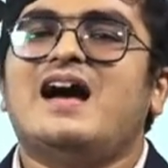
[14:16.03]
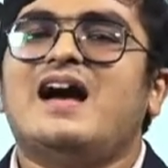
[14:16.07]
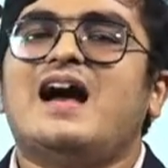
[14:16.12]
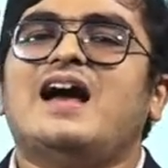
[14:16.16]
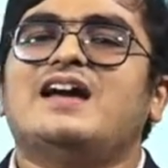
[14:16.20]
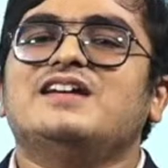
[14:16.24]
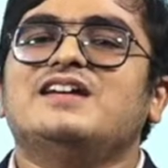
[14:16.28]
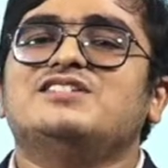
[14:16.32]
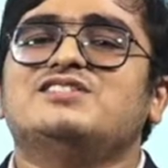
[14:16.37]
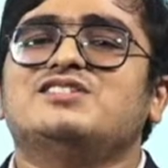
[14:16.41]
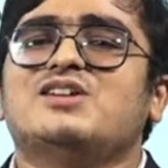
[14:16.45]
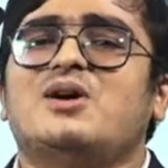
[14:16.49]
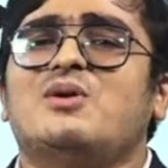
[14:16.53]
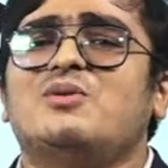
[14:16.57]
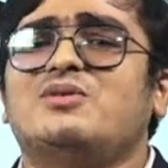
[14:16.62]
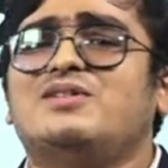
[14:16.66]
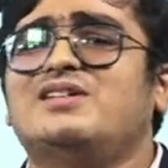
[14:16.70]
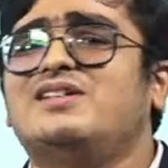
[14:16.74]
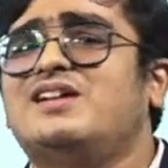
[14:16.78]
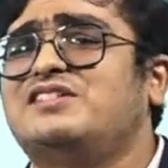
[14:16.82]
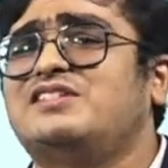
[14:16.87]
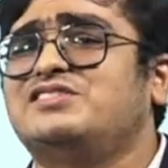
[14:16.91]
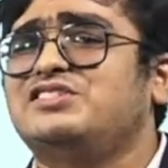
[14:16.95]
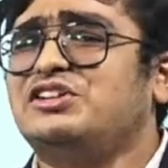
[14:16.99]
I
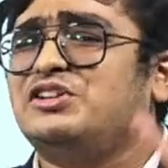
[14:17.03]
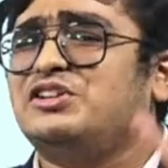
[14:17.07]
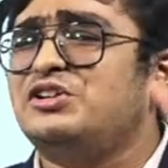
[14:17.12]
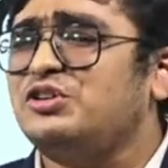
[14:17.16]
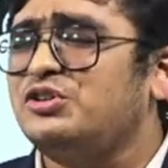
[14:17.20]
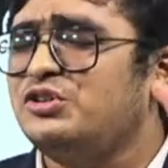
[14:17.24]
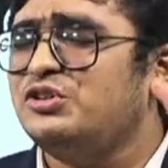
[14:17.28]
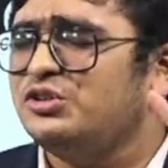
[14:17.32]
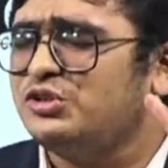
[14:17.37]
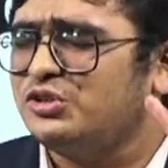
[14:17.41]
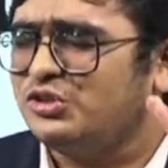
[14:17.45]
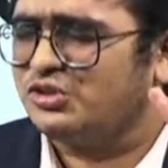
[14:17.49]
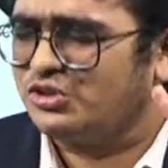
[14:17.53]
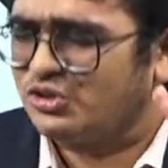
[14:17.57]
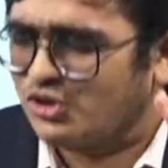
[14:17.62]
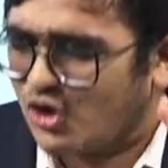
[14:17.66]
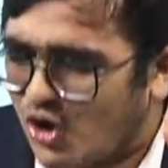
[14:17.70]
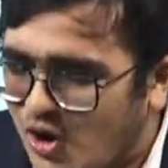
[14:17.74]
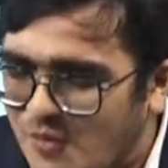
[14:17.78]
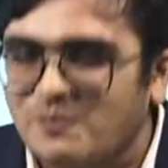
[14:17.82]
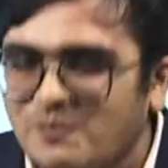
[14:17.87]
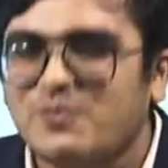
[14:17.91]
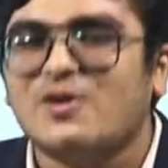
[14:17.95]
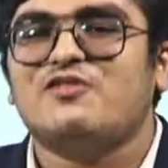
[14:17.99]
shouted at the
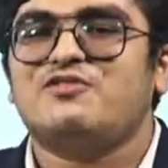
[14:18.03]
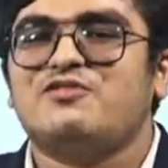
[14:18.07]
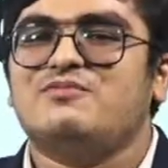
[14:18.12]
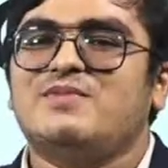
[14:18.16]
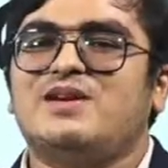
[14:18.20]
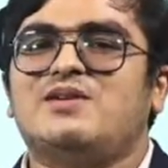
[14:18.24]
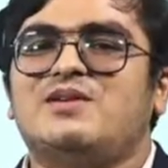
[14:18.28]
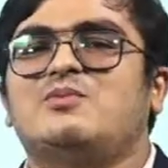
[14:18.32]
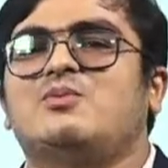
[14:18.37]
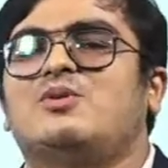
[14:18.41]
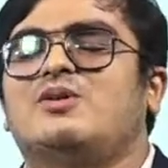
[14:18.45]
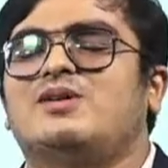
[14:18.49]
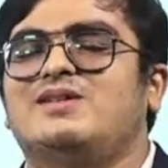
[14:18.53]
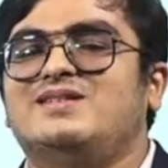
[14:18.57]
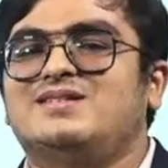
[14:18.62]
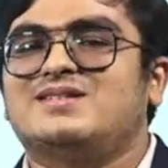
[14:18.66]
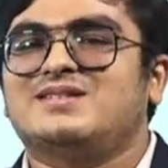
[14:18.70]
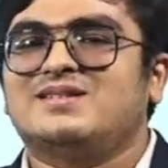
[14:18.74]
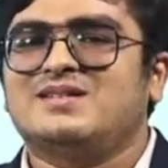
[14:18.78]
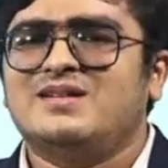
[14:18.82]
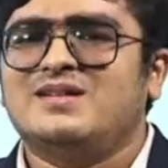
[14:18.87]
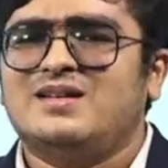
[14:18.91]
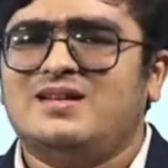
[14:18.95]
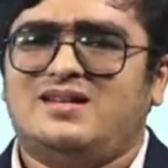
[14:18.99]
top of my
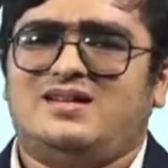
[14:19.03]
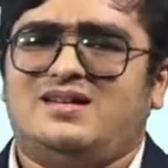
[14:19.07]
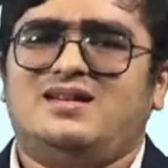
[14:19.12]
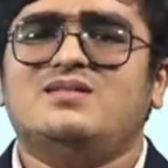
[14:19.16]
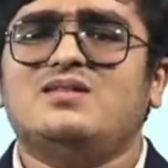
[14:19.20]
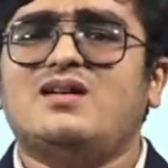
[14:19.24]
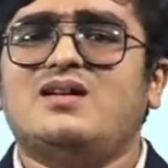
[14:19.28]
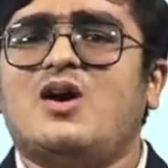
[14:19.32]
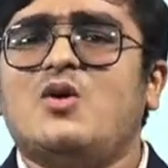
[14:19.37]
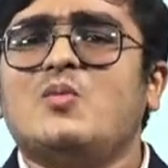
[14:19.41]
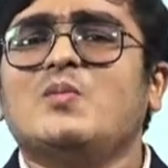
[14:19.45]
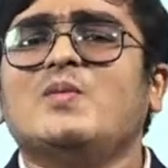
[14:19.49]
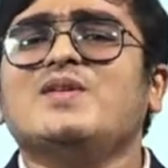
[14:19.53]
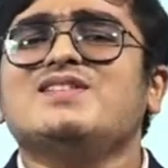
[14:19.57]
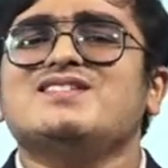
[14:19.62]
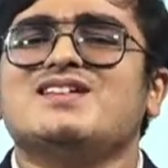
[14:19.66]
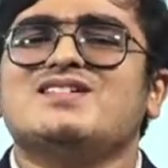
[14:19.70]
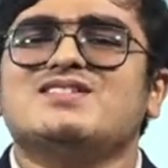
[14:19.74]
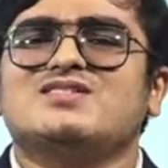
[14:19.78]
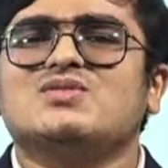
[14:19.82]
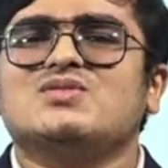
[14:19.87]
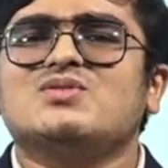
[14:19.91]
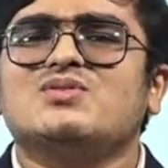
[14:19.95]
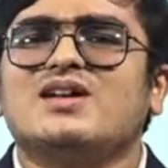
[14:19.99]
voice. And how much
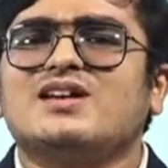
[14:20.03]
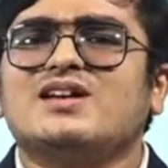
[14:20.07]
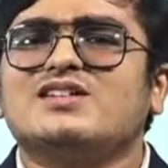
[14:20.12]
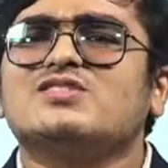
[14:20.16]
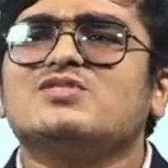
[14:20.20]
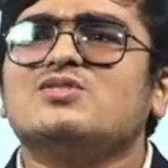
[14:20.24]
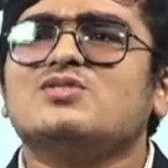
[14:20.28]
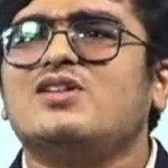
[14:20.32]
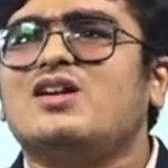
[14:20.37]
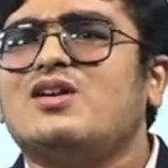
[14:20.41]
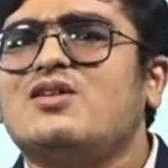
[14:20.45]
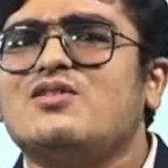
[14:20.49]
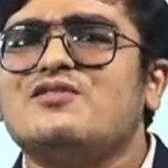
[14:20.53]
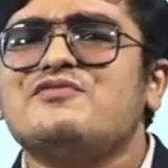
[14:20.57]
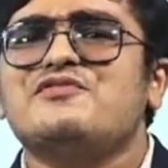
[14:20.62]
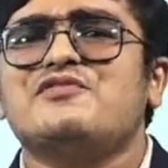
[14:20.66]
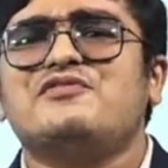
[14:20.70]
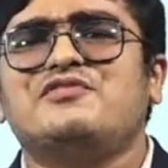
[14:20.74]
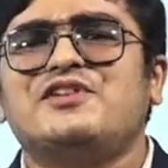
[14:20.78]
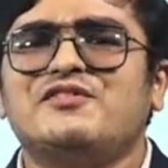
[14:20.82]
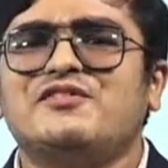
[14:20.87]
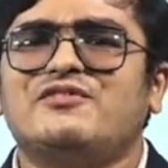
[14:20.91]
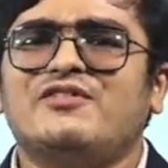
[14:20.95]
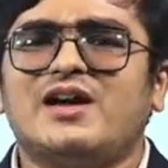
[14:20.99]
I scored? I scored around
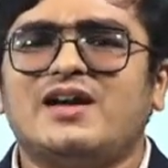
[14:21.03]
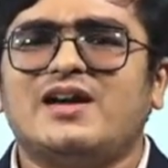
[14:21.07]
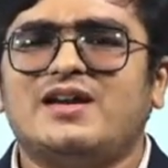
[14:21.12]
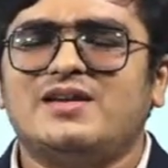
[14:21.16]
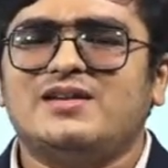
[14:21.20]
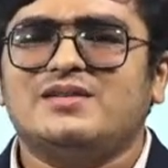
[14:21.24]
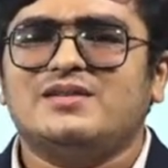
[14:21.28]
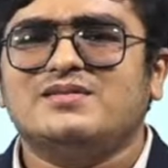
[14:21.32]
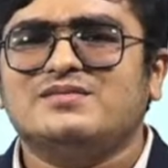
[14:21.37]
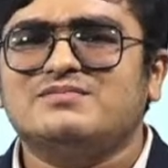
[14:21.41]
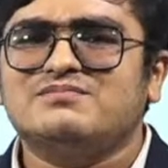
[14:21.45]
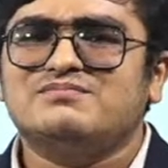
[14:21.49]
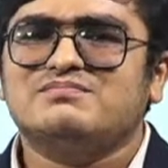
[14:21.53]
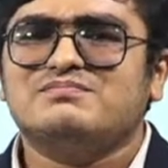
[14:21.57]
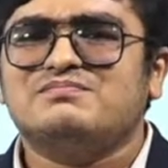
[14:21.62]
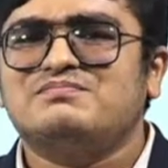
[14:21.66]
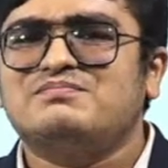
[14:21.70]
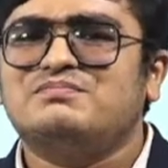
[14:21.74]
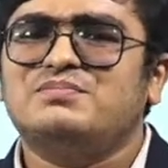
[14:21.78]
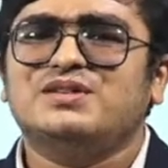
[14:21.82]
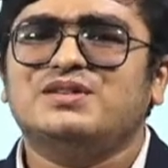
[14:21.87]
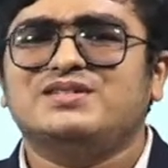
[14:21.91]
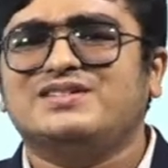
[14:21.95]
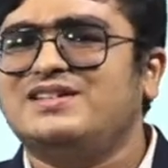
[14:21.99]

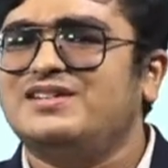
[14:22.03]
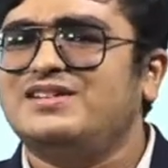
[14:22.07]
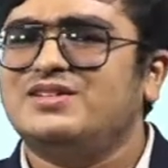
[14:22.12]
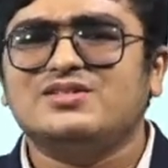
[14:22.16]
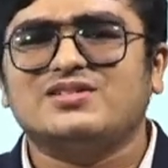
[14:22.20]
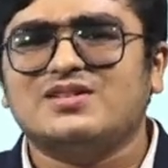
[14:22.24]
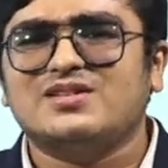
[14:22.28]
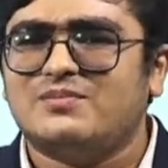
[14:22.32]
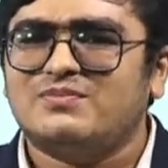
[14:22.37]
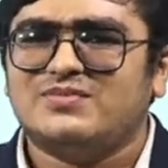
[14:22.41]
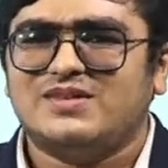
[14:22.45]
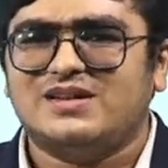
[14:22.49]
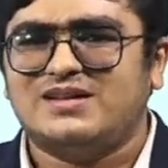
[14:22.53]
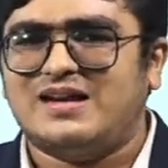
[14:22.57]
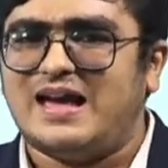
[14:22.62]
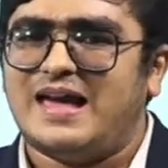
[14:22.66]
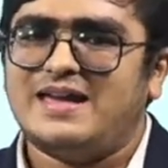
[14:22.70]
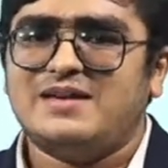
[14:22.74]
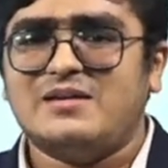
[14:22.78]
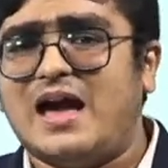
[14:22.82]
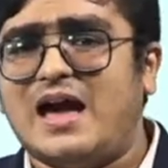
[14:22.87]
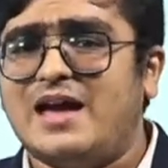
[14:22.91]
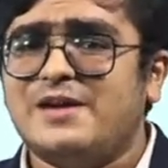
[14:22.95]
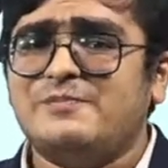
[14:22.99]
55% or something.
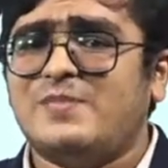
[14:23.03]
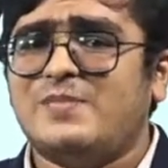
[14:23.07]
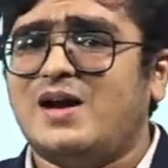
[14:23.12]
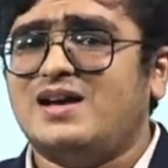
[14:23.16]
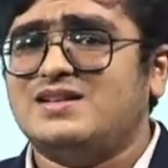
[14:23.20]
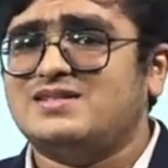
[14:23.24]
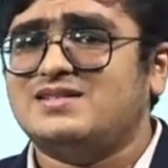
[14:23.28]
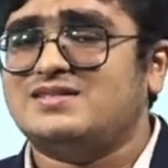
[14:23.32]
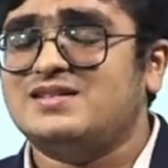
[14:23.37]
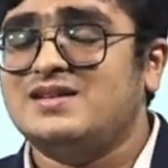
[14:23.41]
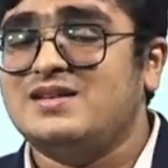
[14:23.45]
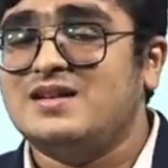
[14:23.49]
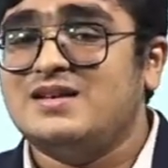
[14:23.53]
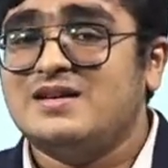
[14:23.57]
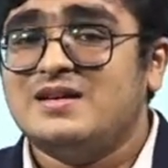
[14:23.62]
I passed.